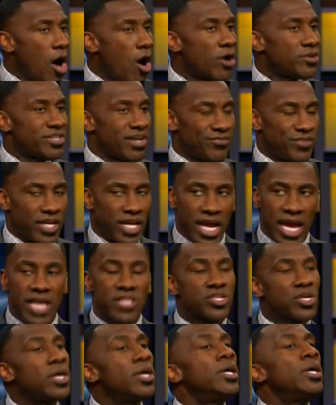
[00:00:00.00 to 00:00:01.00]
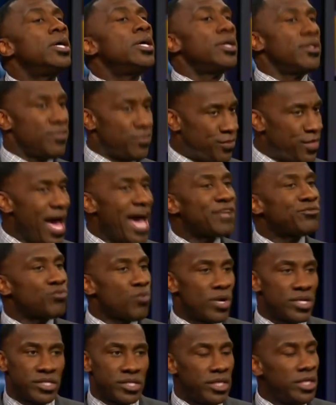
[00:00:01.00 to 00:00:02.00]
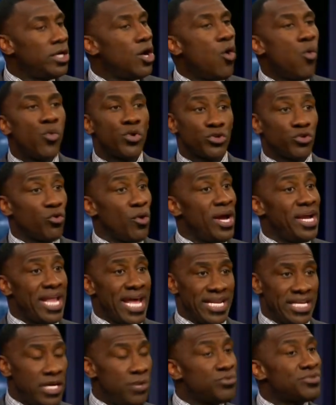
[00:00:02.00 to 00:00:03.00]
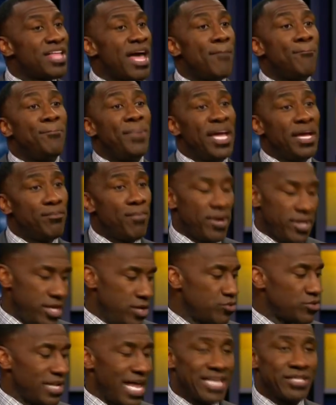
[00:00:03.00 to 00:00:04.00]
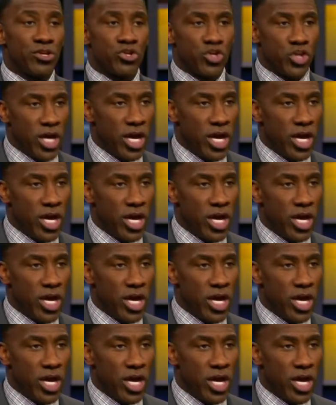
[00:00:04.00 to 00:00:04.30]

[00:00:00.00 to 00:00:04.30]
yards after catch. That's what T.O. was great at. He was that big, he was like the